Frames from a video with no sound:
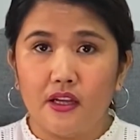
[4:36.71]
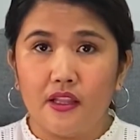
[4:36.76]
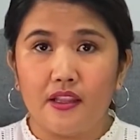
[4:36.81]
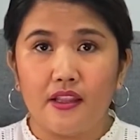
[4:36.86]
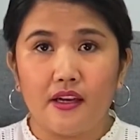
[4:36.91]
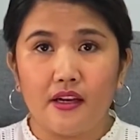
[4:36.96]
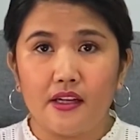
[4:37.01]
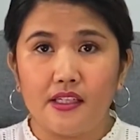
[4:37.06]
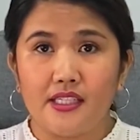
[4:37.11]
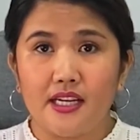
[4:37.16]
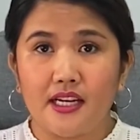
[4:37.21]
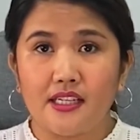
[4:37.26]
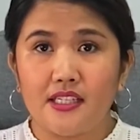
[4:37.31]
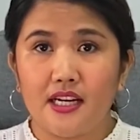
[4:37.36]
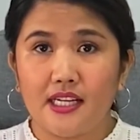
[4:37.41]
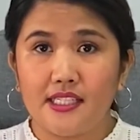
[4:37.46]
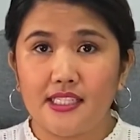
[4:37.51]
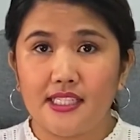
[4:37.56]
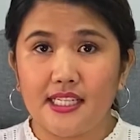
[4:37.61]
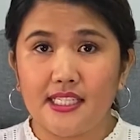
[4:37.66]
the
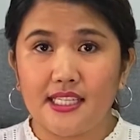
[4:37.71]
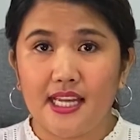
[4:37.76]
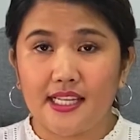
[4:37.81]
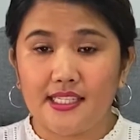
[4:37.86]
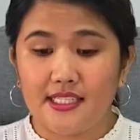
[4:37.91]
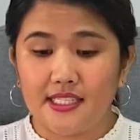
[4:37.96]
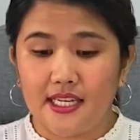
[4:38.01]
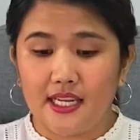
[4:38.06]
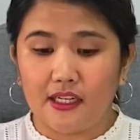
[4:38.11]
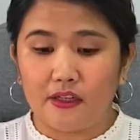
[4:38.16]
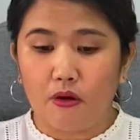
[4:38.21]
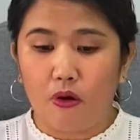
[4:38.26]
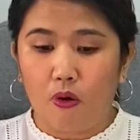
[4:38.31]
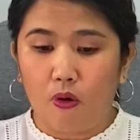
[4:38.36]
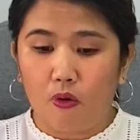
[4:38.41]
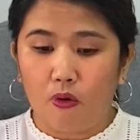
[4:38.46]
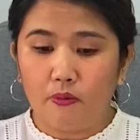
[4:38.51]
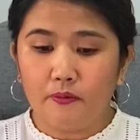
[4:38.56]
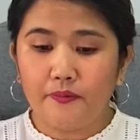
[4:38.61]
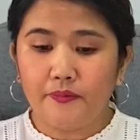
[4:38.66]
diagnostic testing at
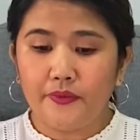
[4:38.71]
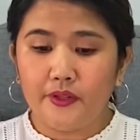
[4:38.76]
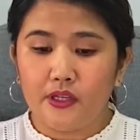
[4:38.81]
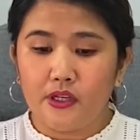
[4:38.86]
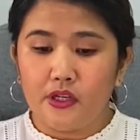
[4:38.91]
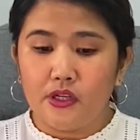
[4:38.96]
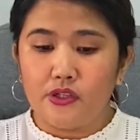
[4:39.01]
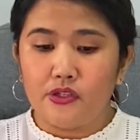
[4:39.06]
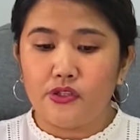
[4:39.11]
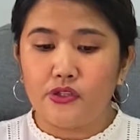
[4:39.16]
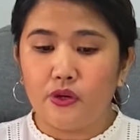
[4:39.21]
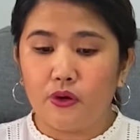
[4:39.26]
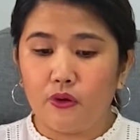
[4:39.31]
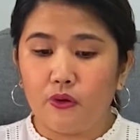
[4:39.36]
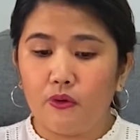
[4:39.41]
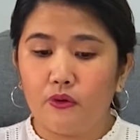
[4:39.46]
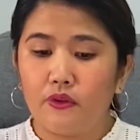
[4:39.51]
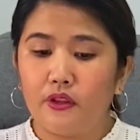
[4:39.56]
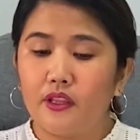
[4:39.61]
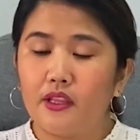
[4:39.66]
home.
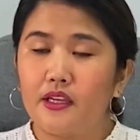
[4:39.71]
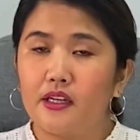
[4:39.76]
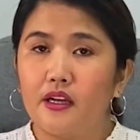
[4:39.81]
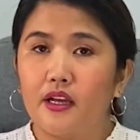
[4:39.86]
So